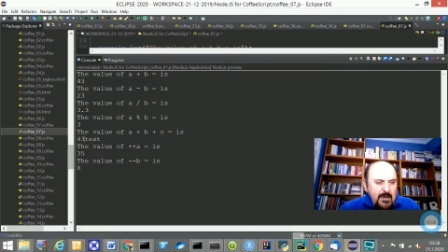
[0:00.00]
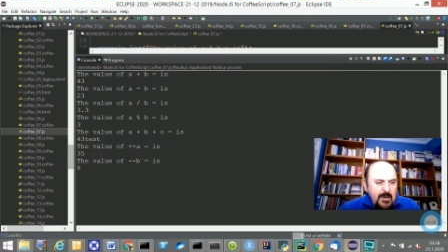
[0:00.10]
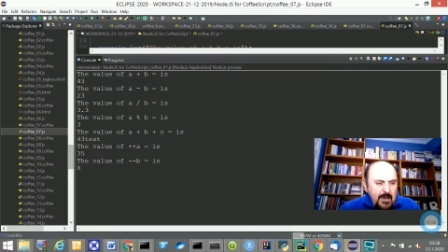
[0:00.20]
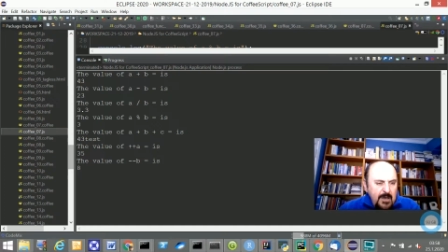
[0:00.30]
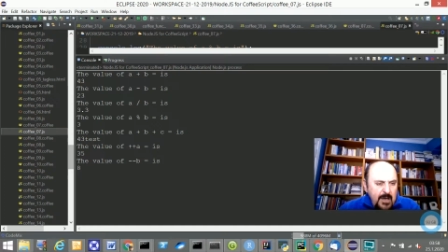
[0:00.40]

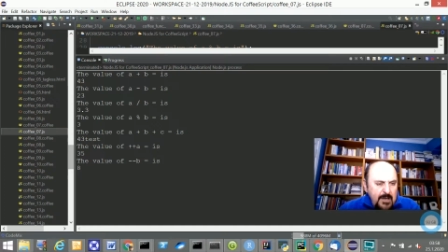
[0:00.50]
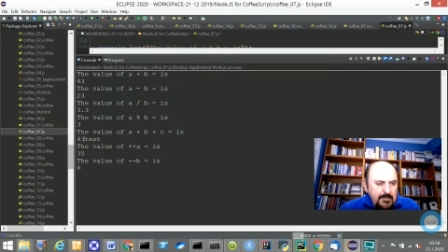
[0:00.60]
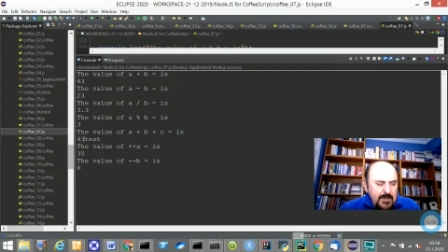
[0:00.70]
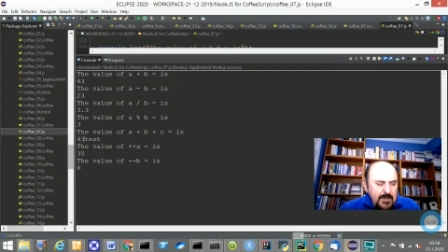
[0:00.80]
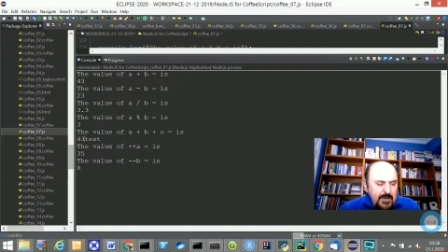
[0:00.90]
and
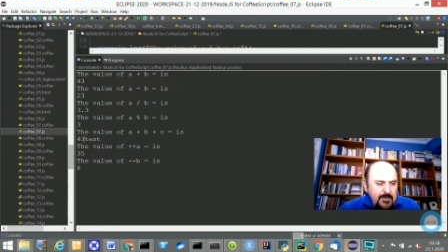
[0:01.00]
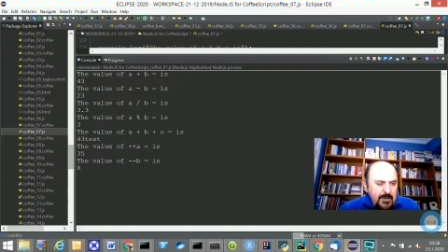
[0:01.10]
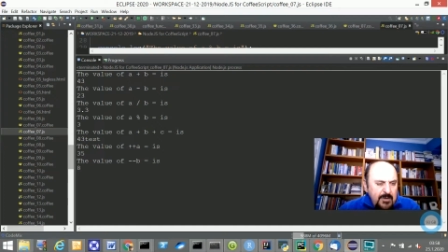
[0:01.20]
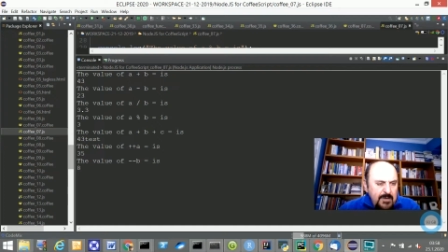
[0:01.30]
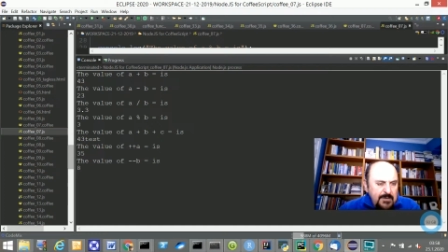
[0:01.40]
without
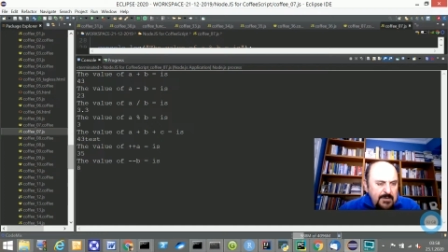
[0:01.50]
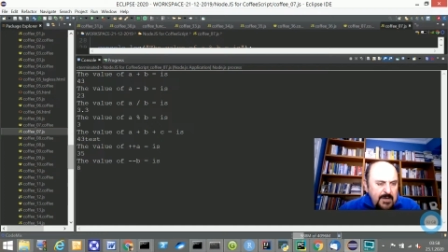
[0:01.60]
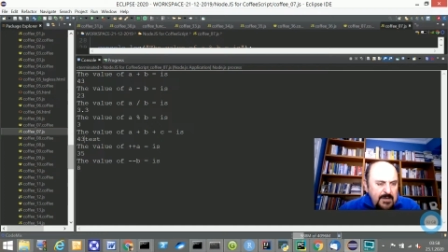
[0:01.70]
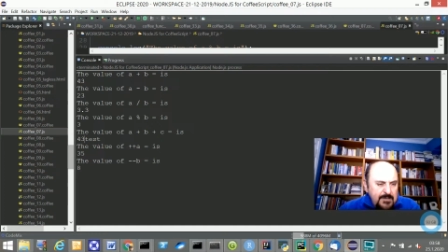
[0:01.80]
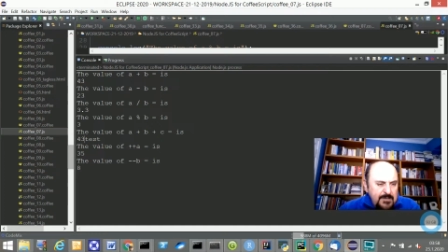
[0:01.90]
leaving any
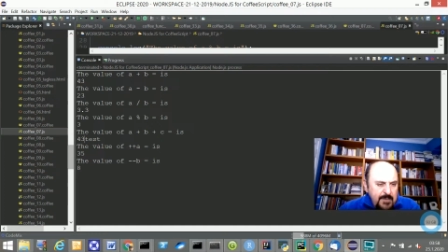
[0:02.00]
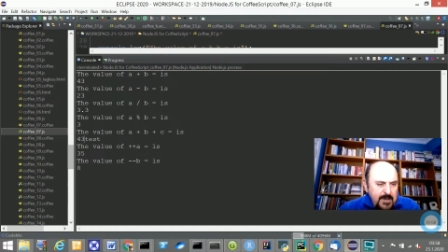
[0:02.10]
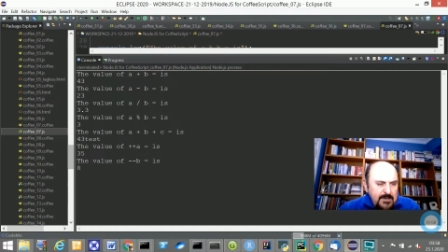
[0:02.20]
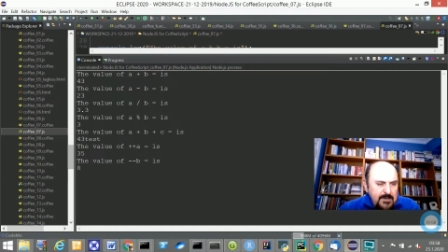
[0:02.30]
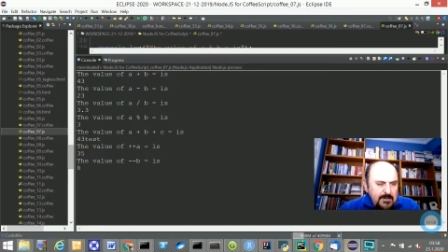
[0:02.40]

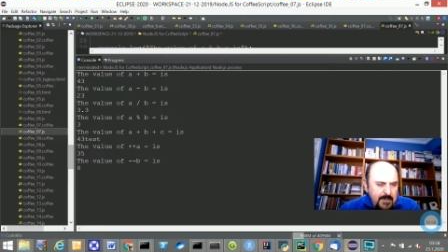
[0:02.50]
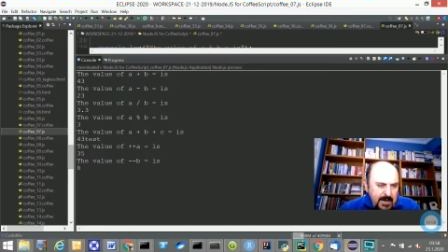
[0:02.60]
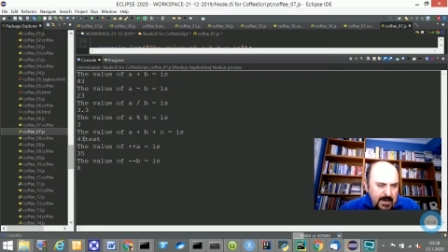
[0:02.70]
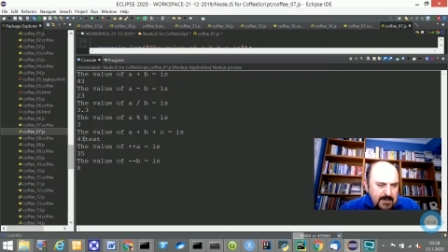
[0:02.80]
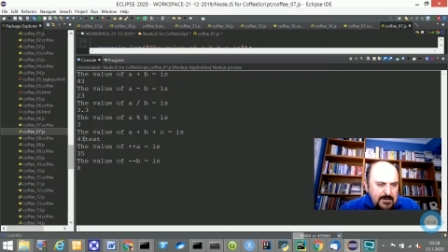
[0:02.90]
space, test.